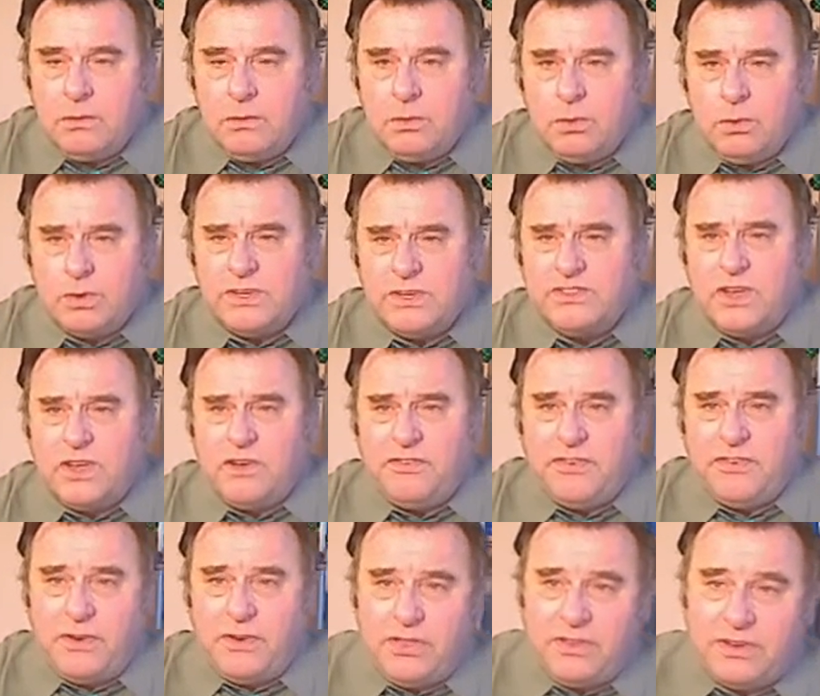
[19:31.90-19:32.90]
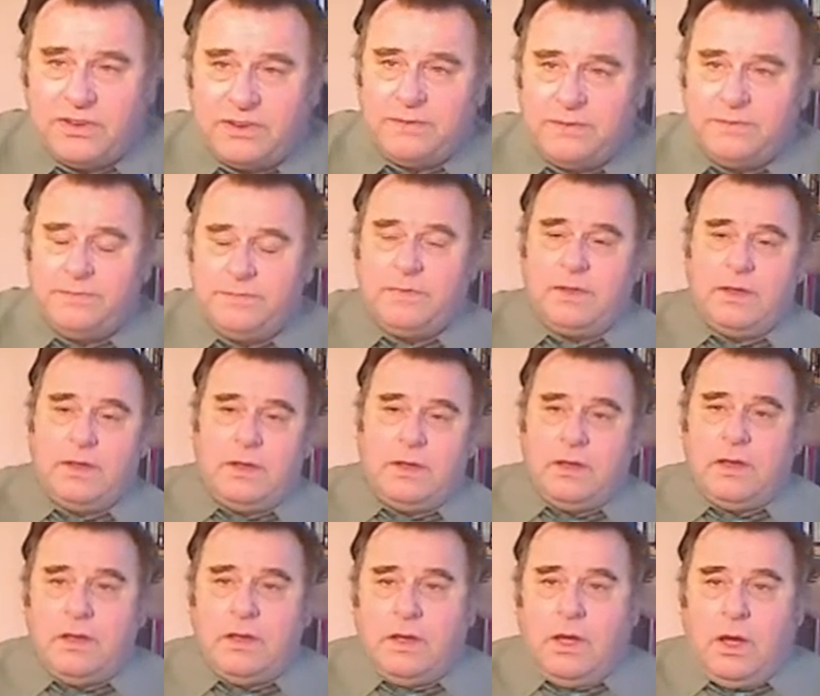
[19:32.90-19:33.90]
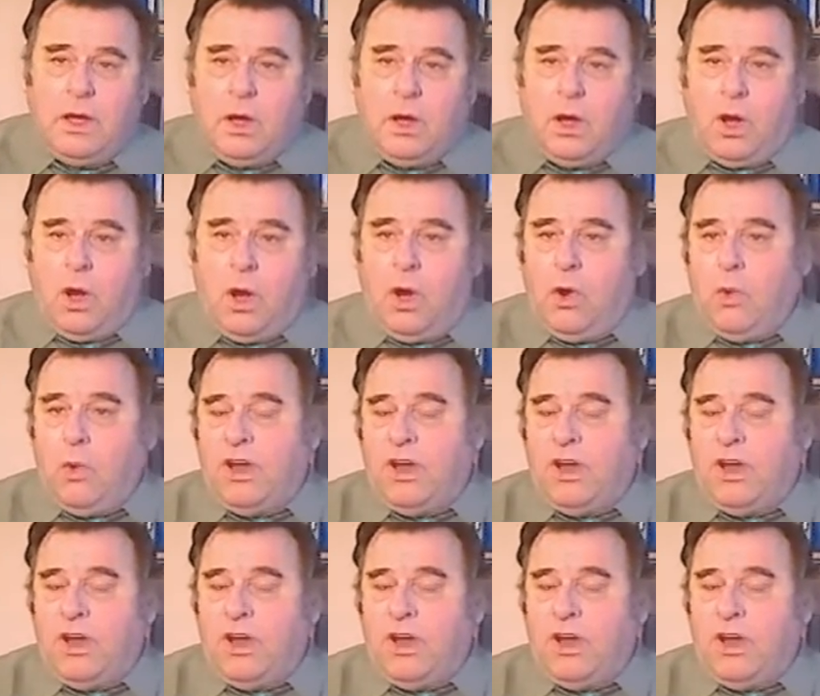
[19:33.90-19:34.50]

Well, let's go further. Oh,